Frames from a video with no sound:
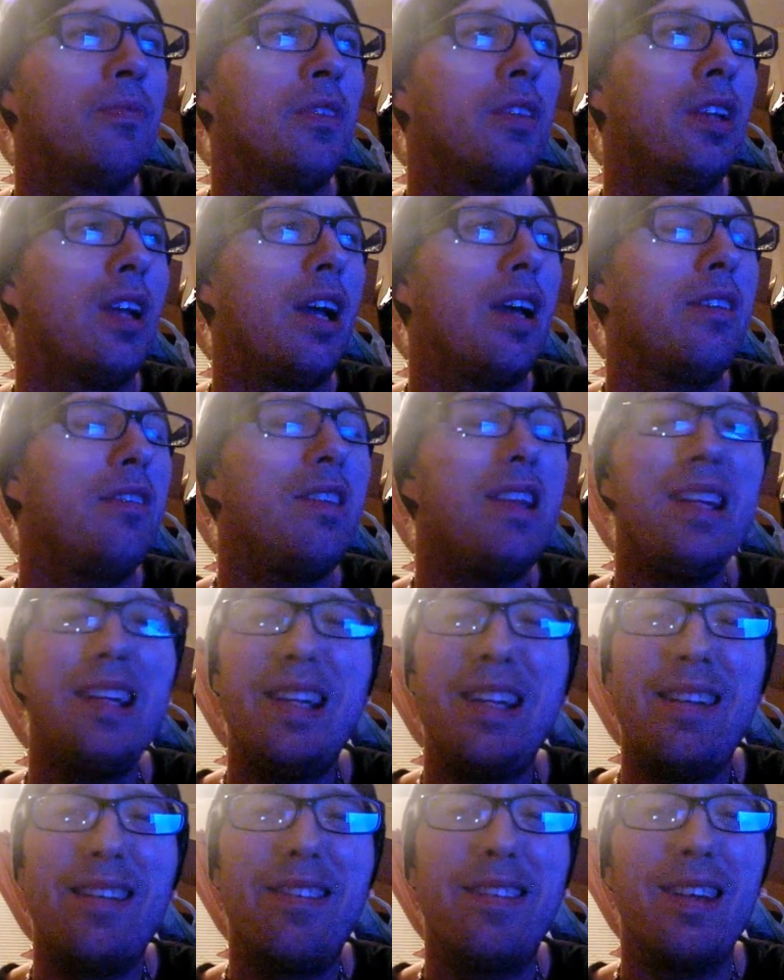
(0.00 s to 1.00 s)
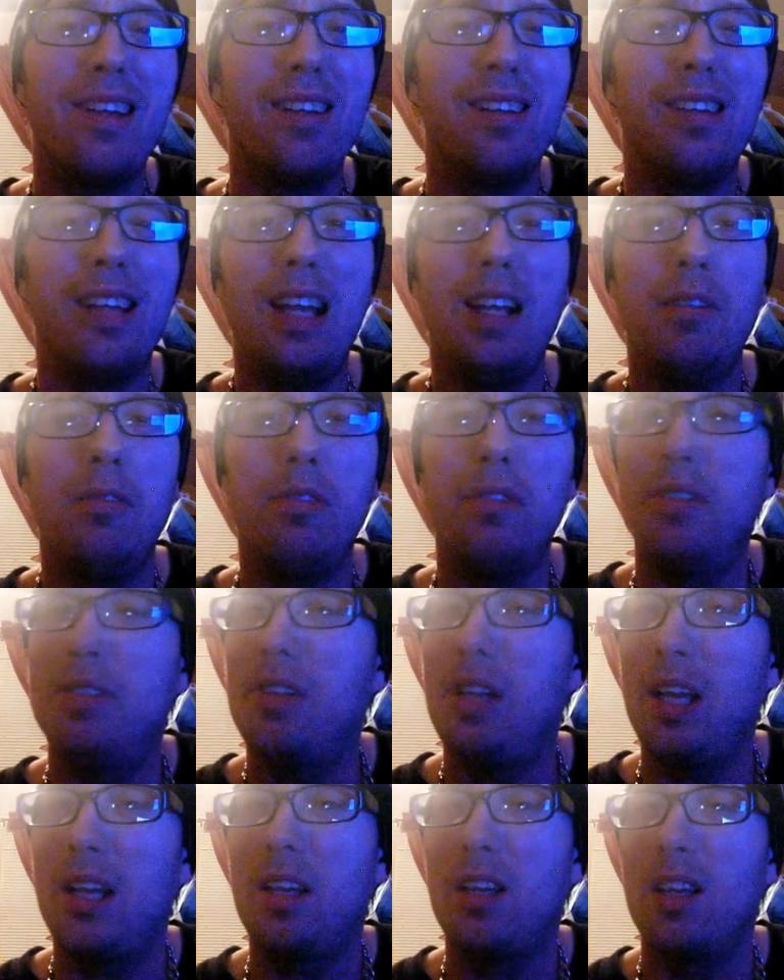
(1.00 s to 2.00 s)
I think he said that was
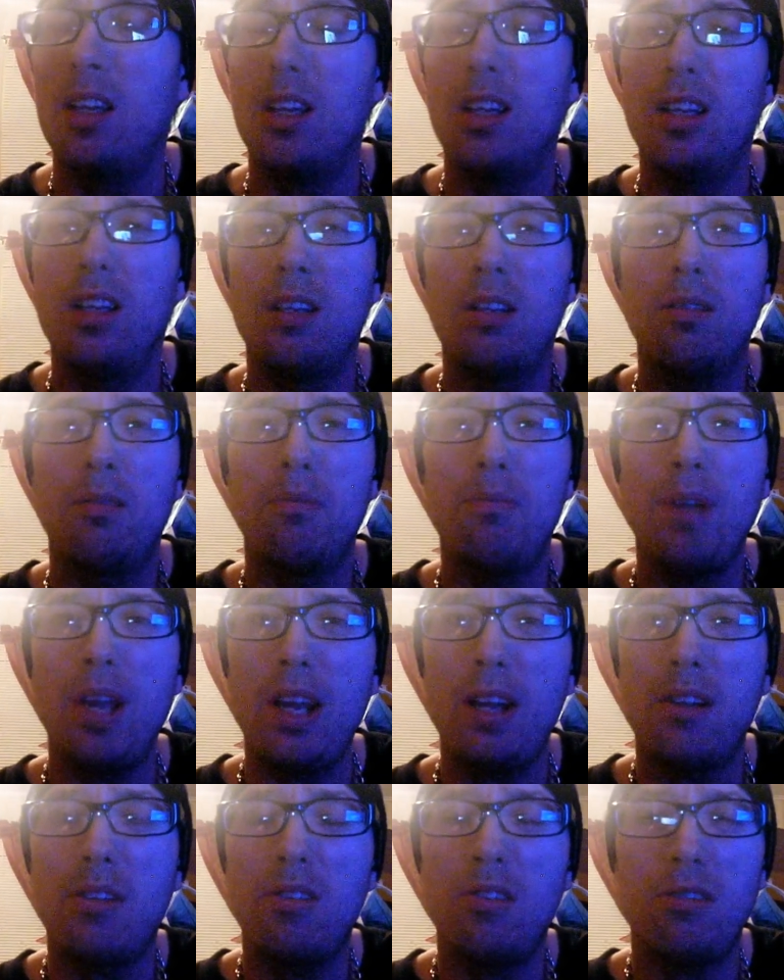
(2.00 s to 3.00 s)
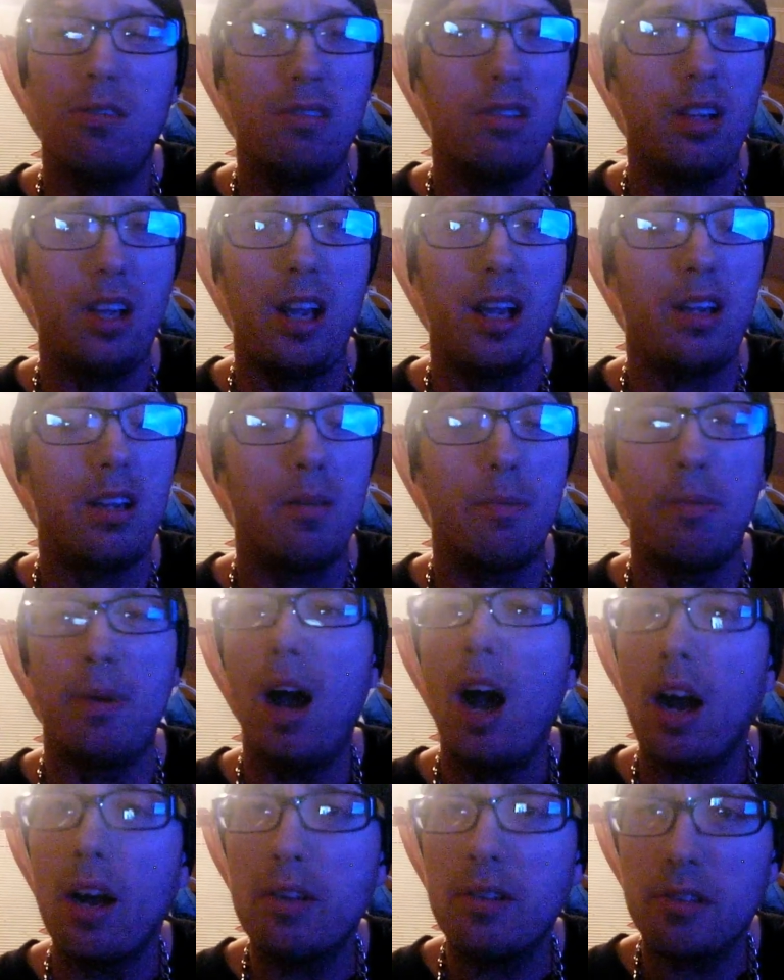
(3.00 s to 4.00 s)
like a mix, like a
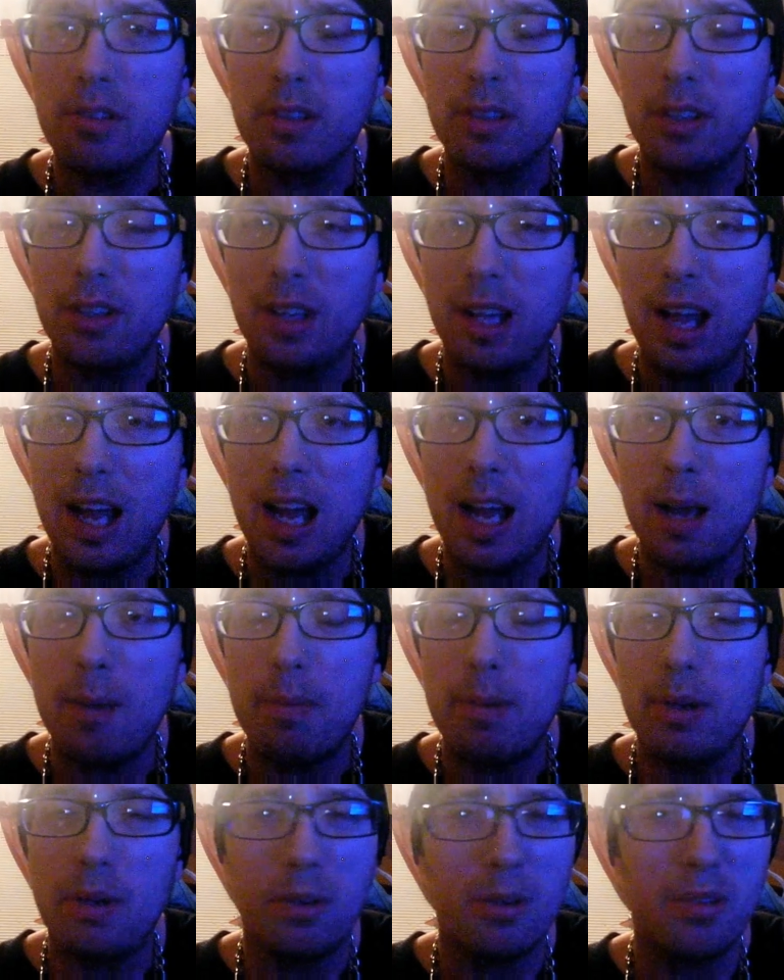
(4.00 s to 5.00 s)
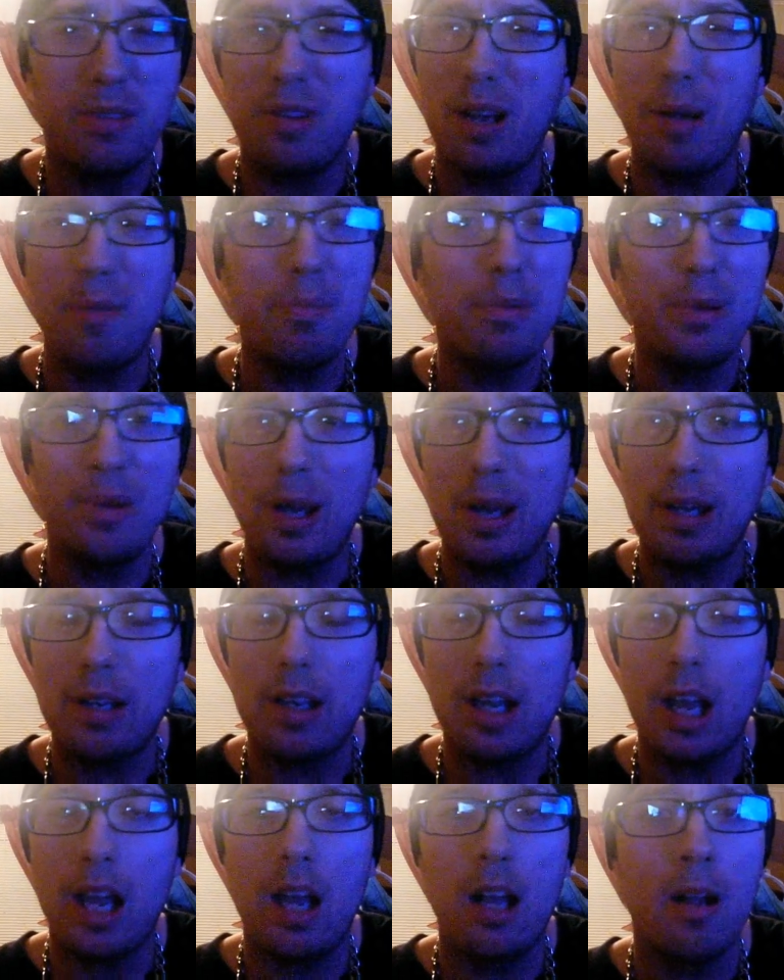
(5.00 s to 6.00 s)
boxer in the lab or something like
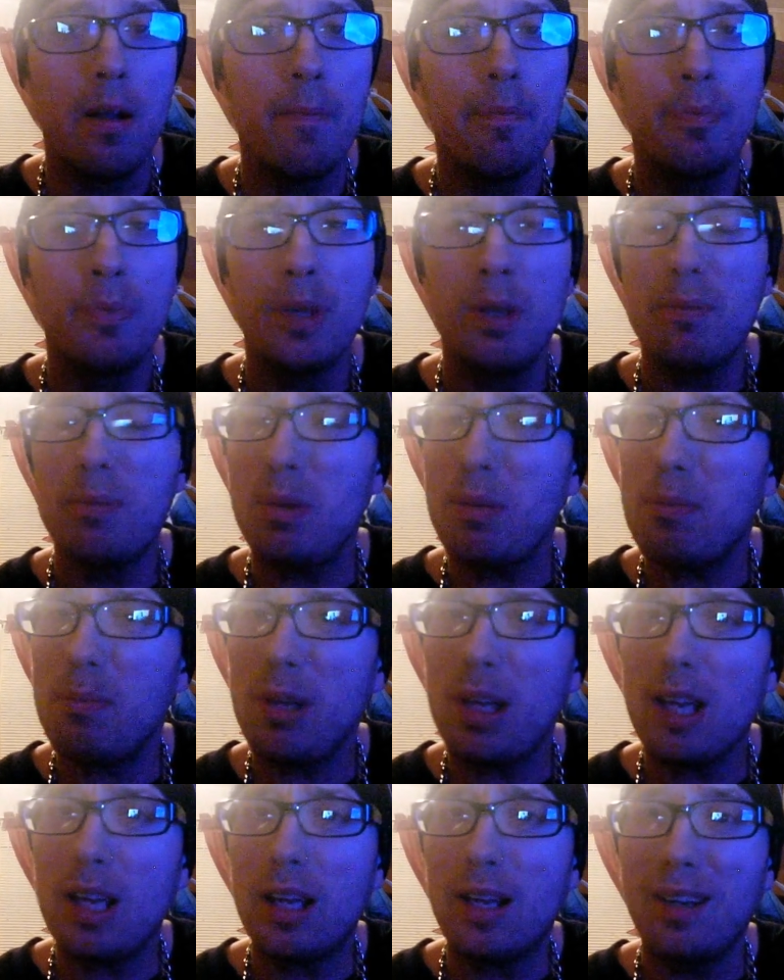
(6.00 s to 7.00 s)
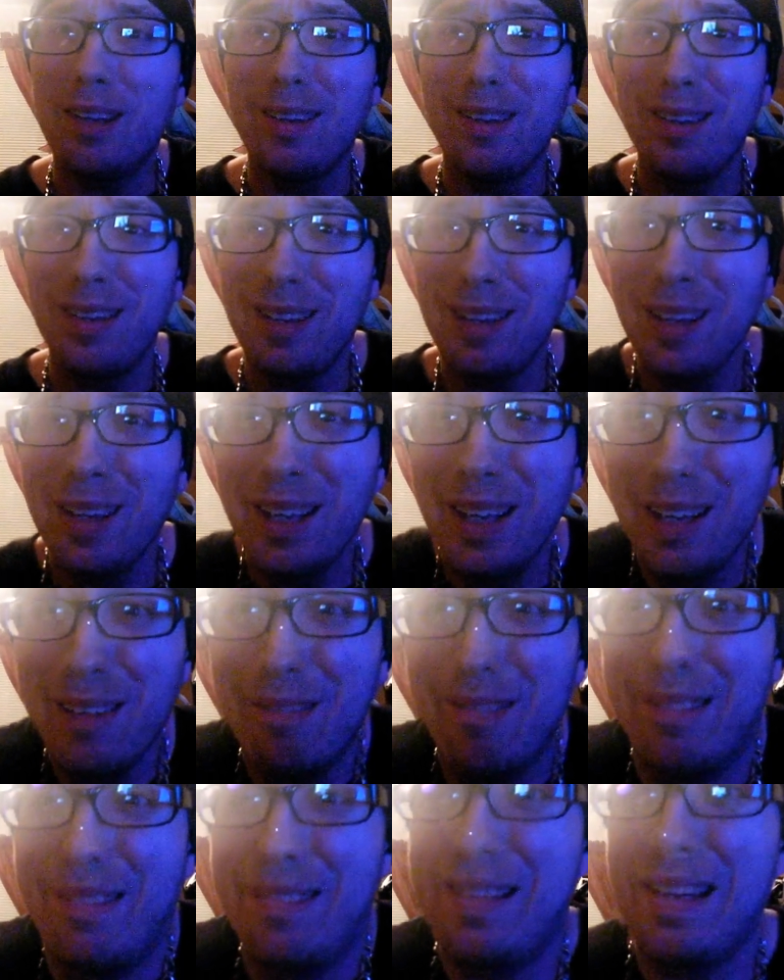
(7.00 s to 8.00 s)
that. But man, it
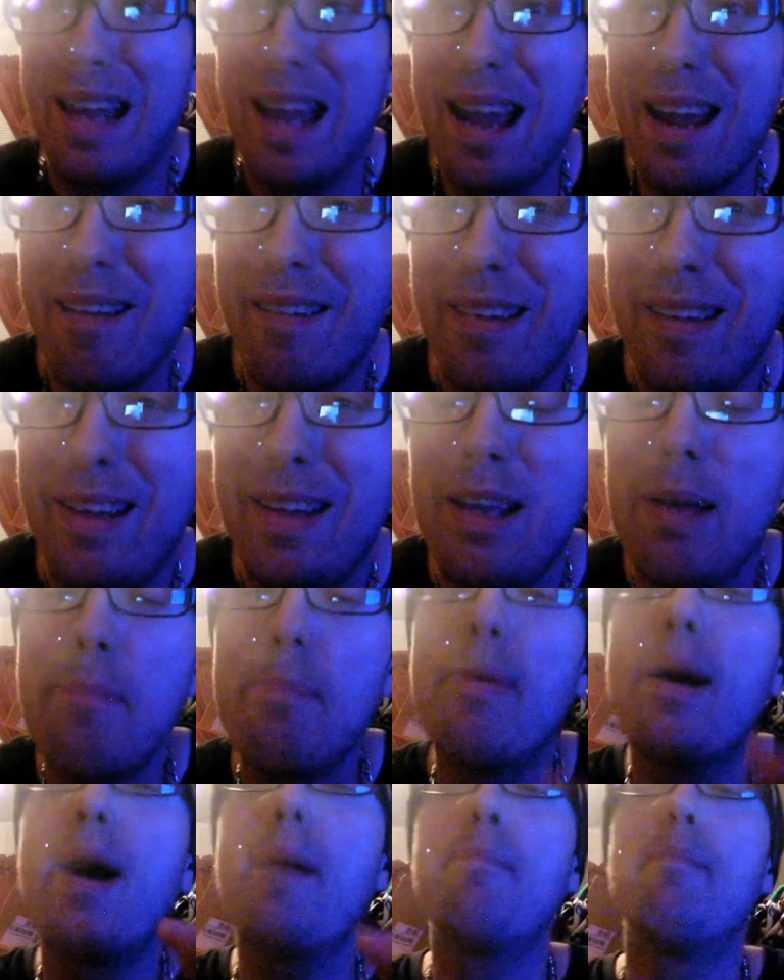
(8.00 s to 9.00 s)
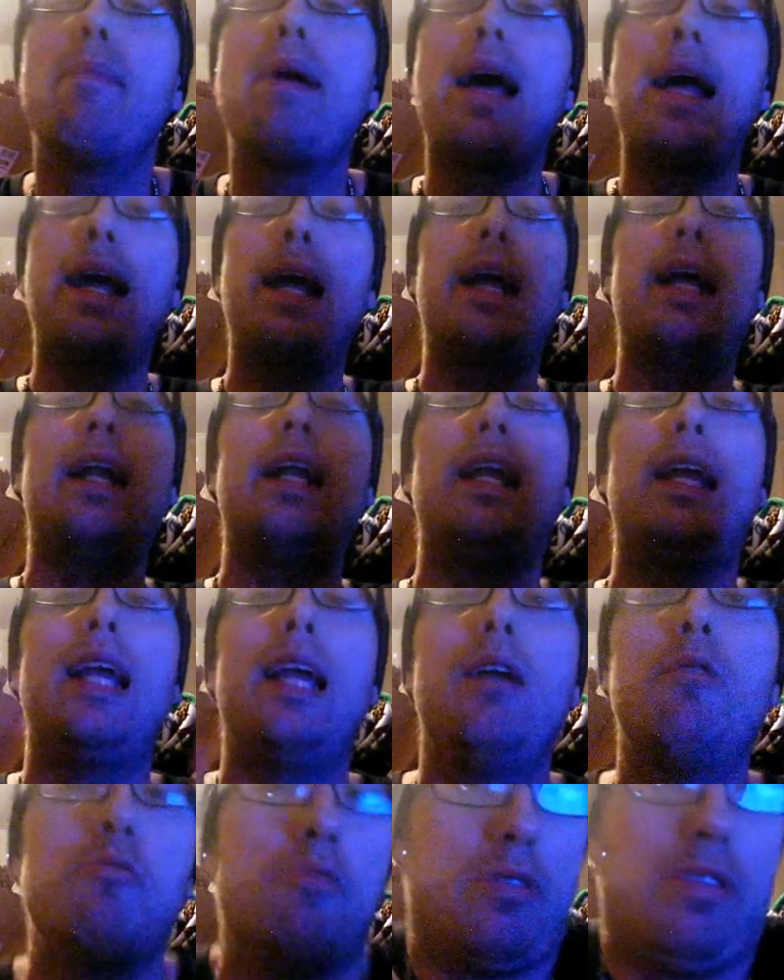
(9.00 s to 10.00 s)
was scary. But man,
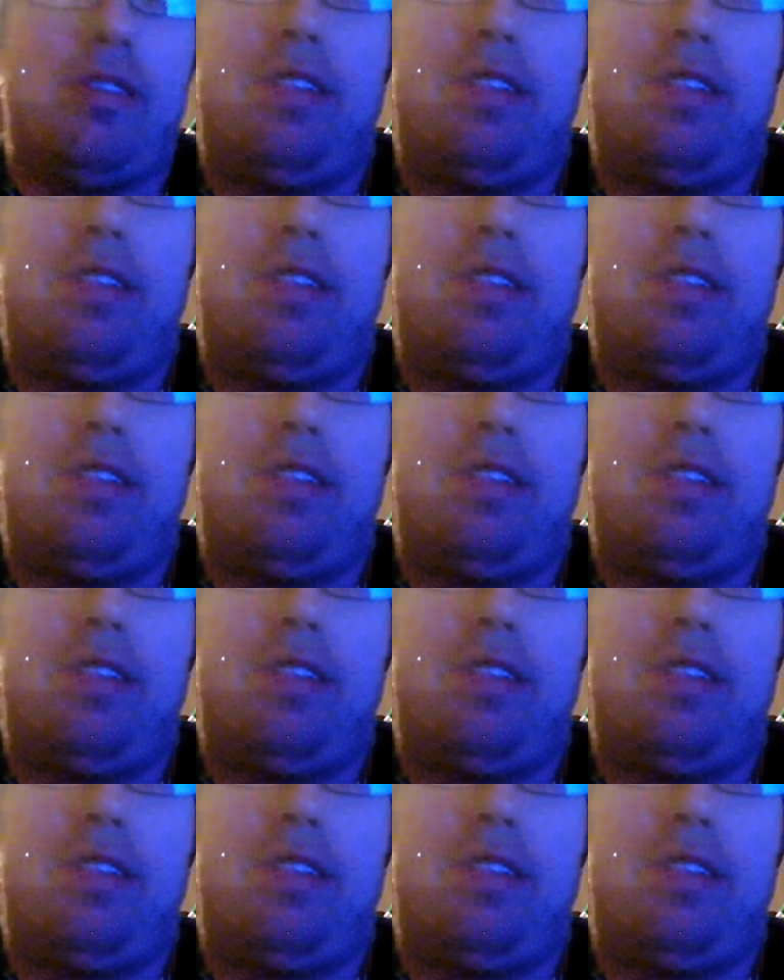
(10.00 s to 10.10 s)
it was